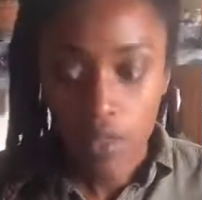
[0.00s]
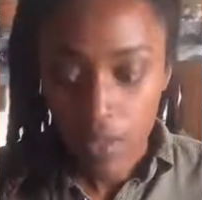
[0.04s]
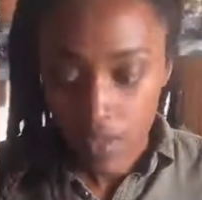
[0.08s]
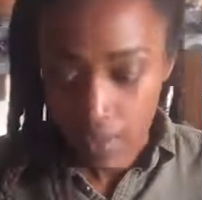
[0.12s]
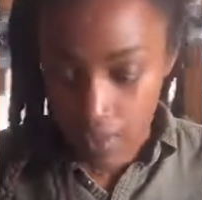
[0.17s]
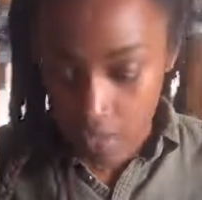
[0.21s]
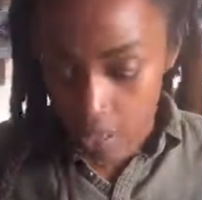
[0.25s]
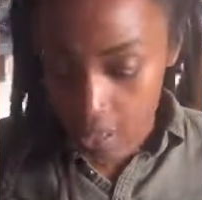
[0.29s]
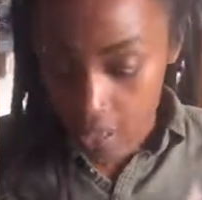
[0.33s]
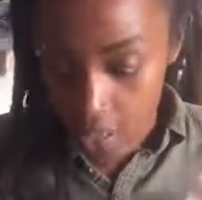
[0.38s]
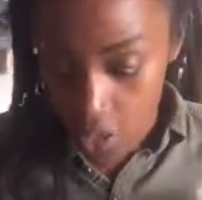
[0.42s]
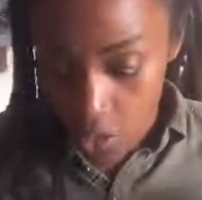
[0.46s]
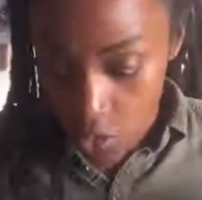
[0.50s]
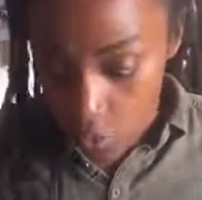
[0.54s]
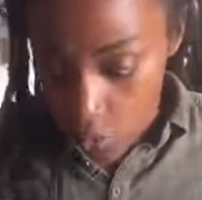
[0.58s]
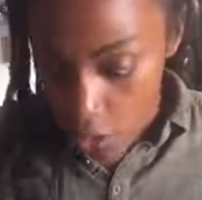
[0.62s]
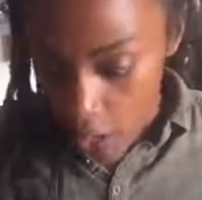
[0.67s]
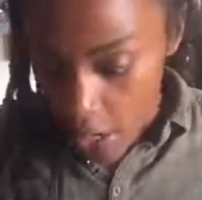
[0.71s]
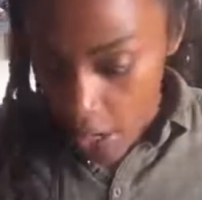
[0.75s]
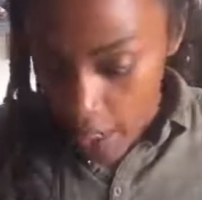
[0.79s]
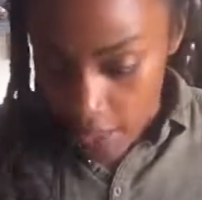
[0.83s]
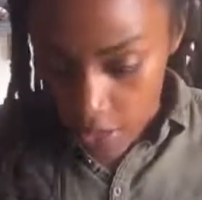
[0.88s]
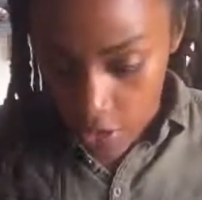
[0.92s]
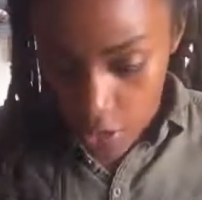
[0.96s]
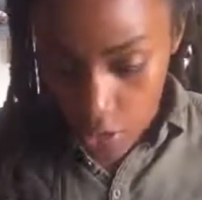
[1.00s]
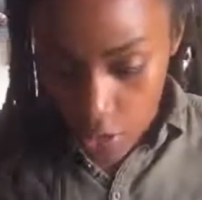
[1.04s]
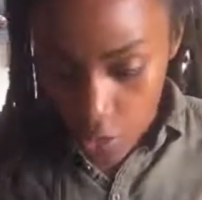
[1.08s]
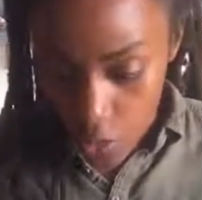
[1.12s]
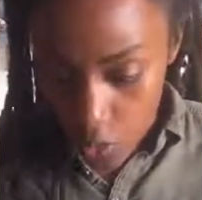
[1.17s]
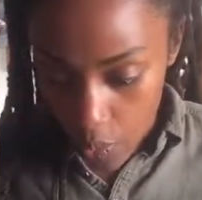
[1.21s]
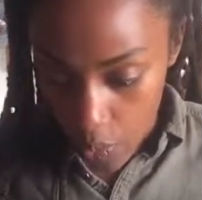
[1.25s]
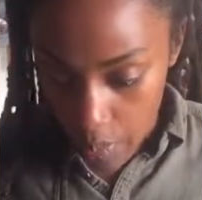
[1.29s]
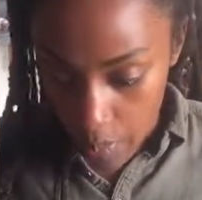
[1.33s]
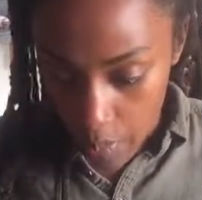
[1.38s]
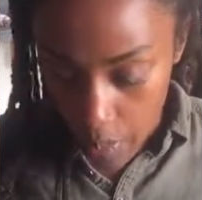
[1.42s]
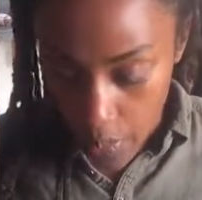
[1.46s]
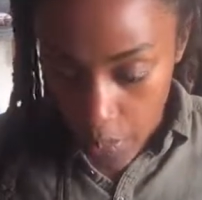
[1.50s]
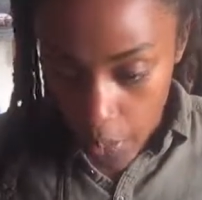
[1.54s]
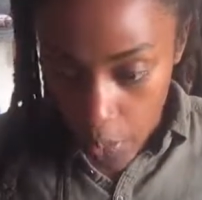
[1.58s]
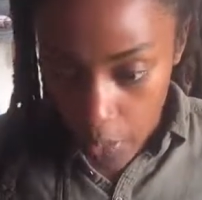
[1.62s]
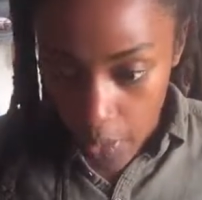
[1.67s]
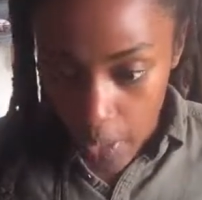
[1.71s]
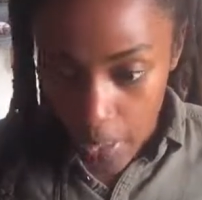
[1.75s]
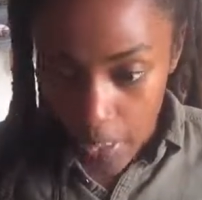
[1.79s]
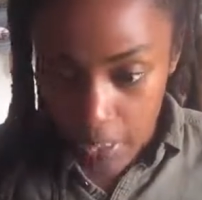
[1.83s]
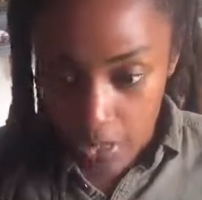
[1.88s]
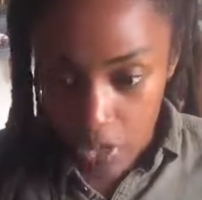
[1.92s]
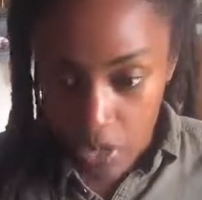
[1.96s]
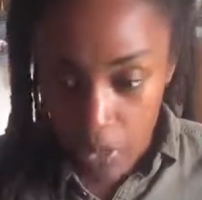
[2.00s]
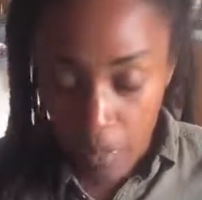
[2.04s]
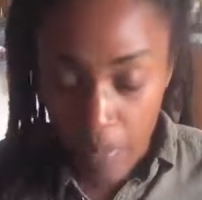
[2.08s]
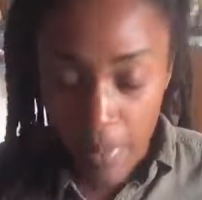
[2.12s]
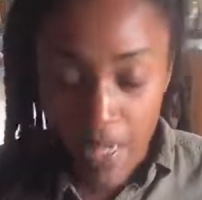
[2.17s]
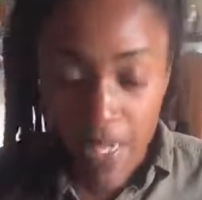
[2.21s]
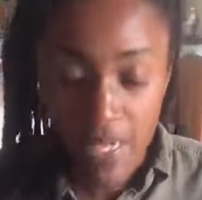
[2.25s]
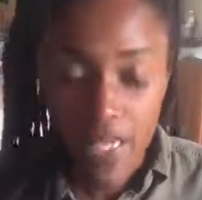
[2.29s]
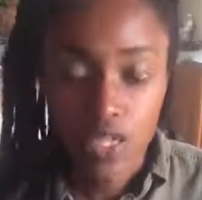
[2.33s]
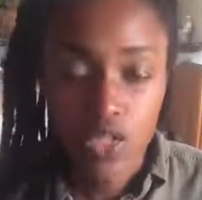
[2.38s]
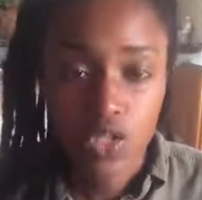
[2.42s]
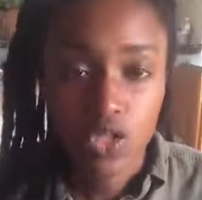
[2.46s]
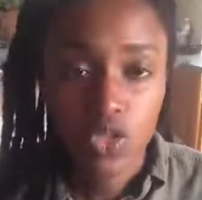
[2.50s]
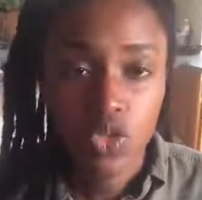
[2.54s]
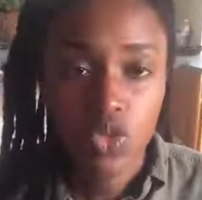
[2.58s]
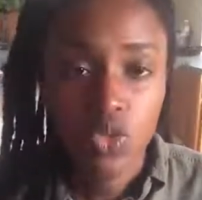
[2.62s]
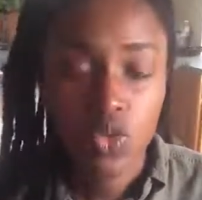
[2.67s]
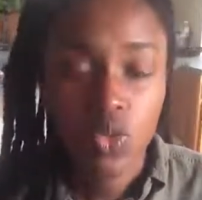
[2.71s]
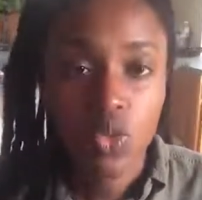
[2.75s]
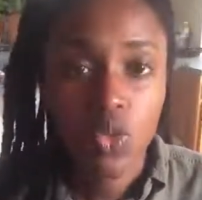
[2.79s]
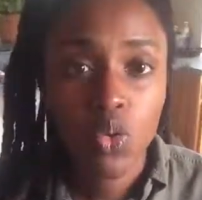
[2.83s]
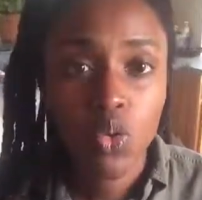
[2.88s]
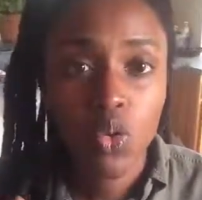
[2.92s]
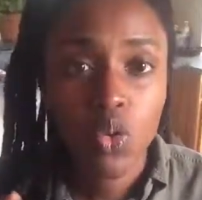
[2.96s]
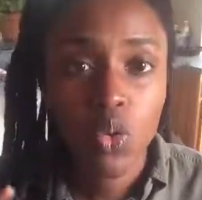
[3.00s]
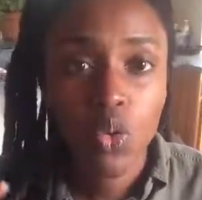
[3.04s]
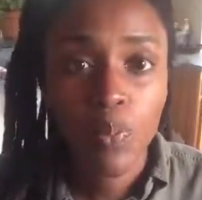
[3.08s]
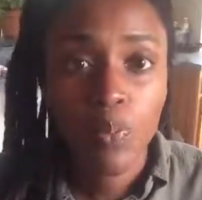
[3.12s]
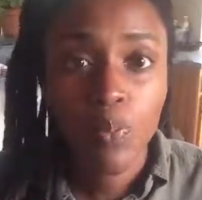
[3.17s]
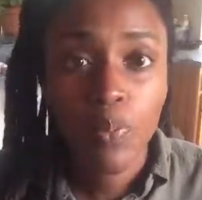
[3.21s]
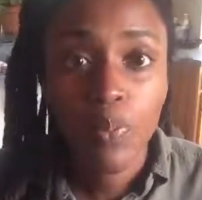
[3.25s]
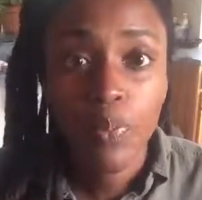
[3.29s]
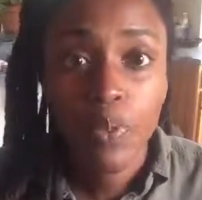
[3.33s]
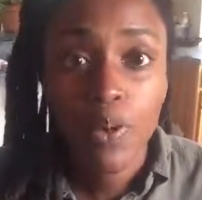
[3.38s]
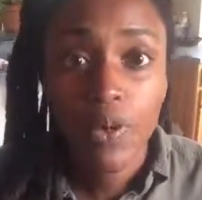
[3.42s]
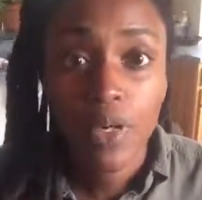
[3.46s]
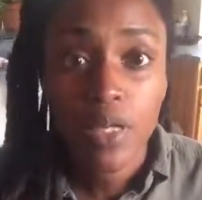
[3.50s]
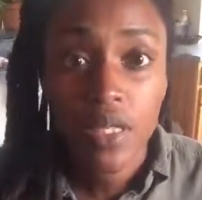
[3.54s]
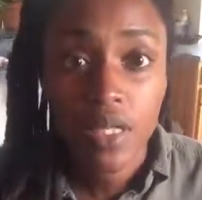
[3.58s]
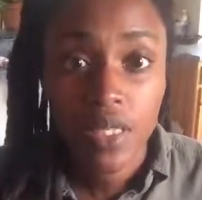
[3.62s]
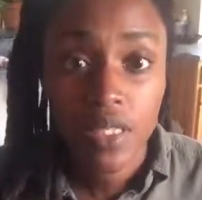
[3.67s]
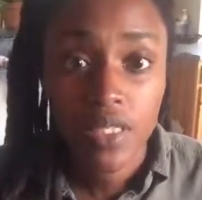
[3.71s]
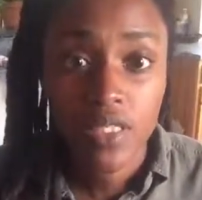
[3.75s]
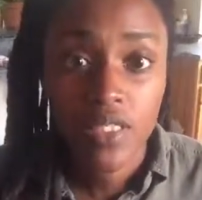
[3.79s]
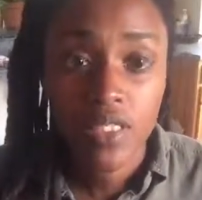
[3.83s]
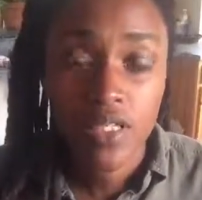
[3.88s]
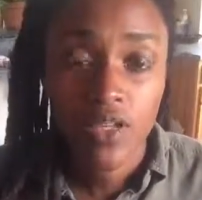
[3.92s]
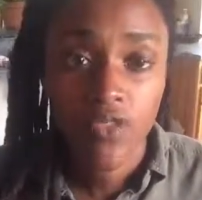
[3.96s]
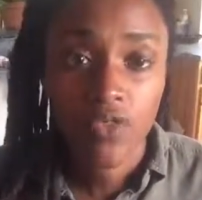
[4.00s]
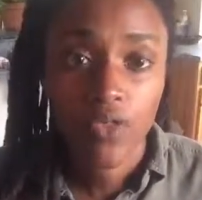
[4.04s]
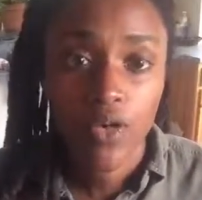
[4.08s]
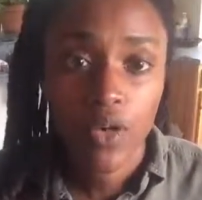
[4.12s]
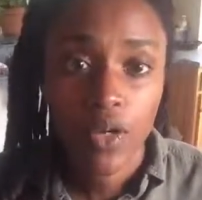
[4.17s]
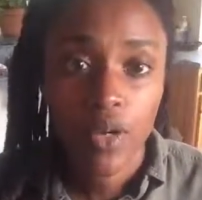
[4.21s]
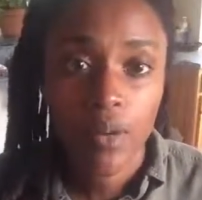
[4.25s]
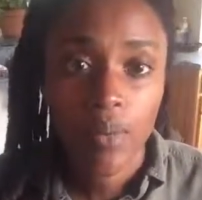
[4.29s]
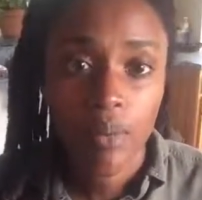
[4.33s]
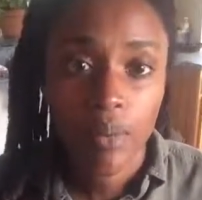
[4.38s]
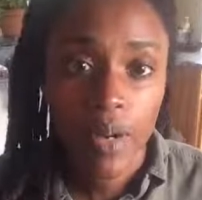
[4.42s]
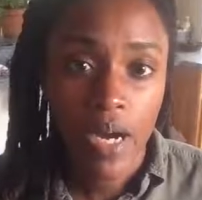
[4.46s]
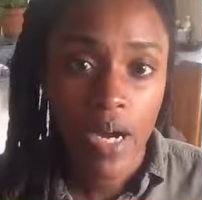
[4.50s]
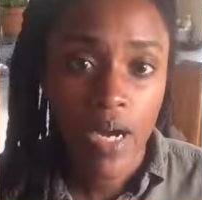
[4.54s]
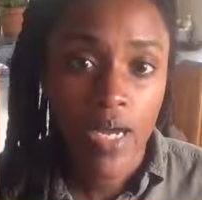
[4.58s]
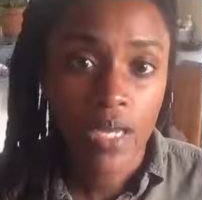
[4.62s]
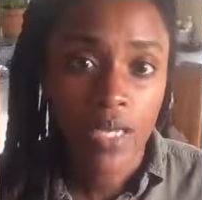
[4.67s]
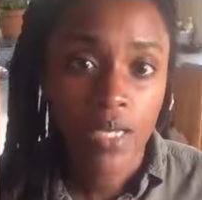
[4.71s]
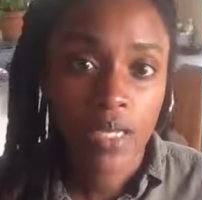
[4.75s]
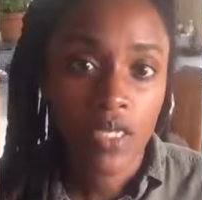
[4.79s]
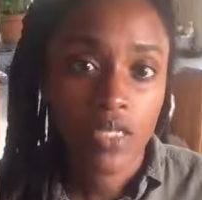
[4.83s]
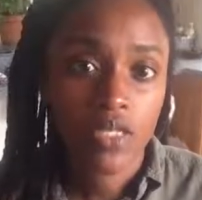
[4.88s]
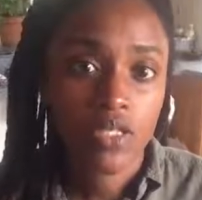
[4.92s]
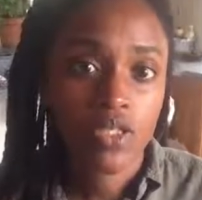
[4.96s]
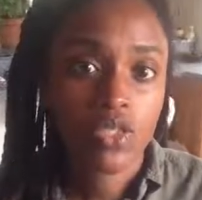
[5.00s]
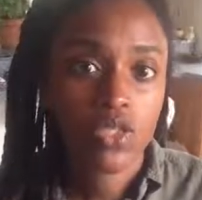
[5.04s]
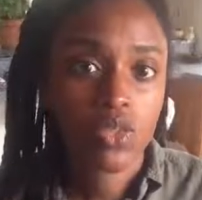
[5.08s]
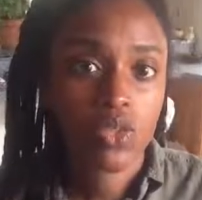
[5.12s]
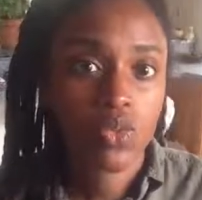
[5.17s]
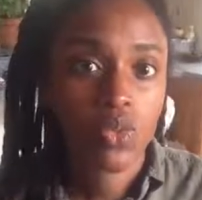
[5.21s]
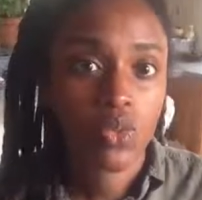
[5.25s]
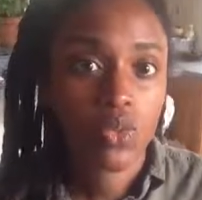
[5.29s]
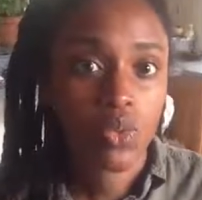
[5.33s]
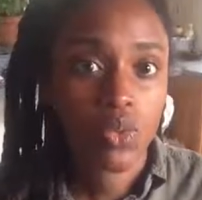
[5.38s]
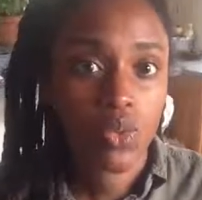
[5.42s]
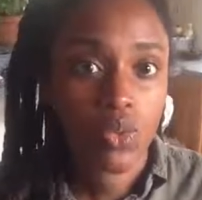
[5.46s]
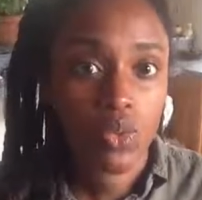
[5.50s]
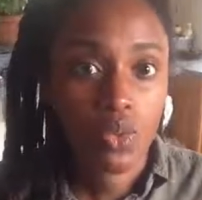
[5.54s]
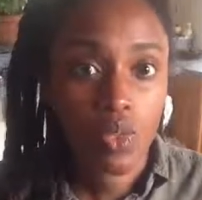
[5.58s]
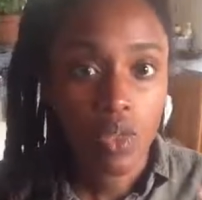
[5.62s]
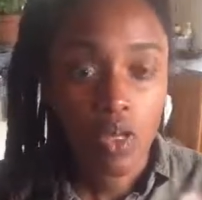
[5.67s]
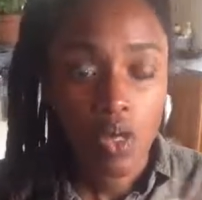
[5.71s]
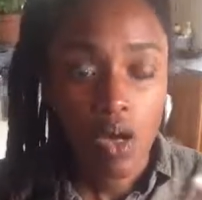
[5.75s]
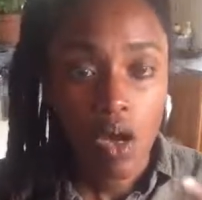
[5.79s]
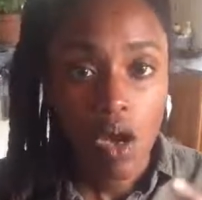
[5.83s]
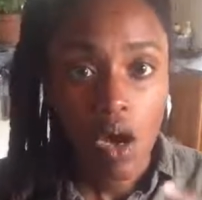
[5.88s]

this is why it's so important to make it super easy for your body to